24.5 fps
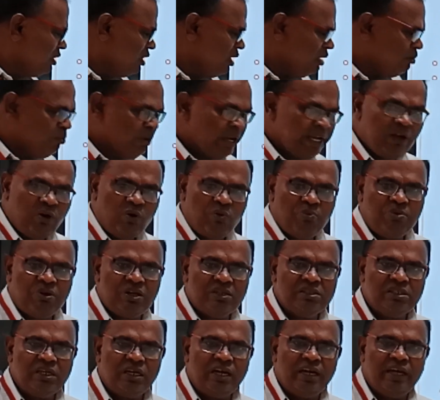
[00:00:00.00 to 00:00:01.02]
of the
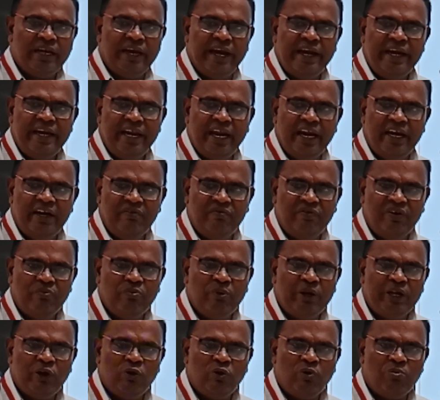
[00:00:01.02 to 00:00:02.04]
microprocessor 8085
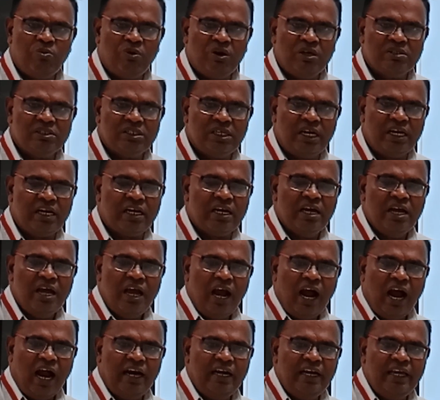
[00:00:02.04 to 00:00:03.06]
microprocessor
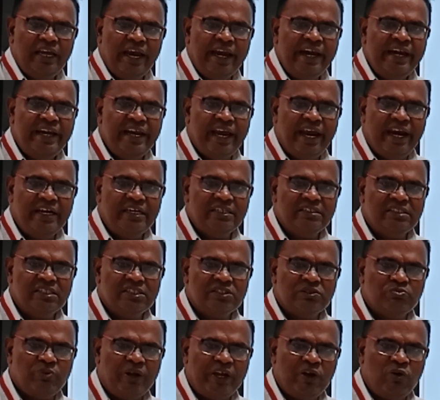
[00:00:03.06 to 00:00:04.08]
and
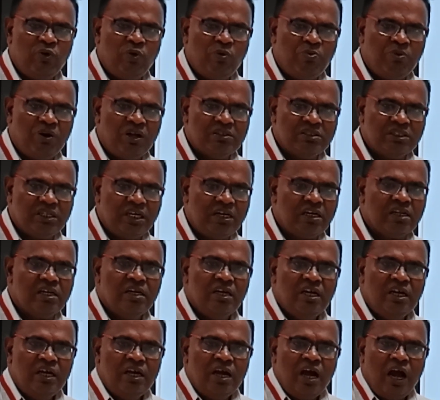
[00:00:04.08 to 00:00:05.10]
8086 microprocessor
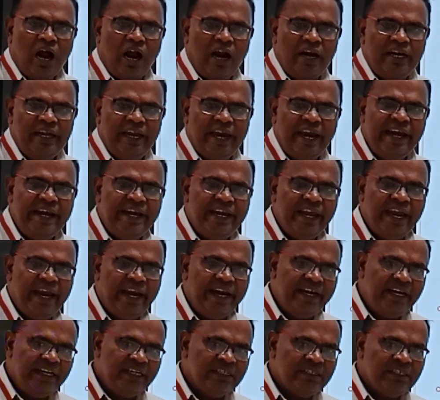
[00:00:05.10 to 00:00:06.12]
and
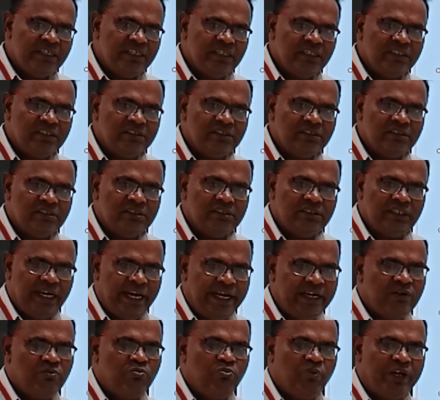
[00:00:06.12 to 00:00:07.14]
8088
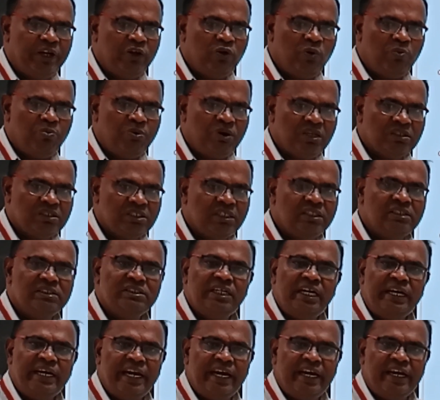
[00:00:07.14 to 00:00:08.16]
microprocessor,
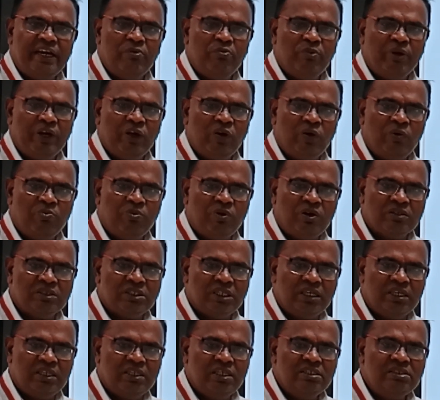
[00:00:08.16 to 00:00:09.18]
Z80
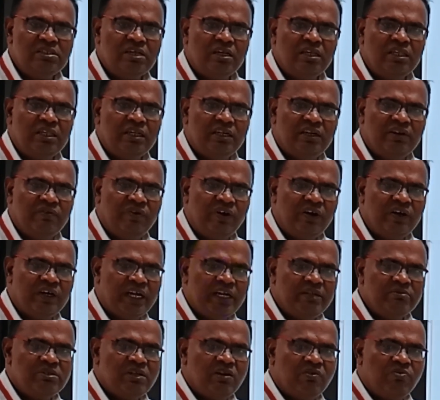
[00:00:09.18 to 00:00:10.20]
microprocessor. These are the different
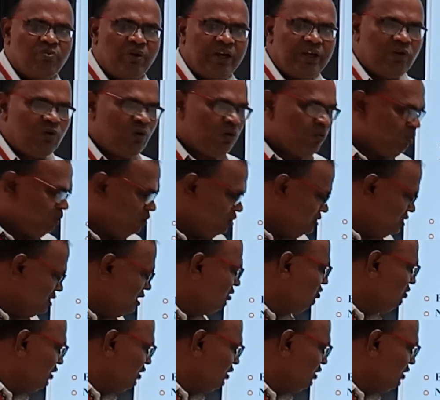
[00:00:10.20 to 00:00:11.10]
types of microprocessor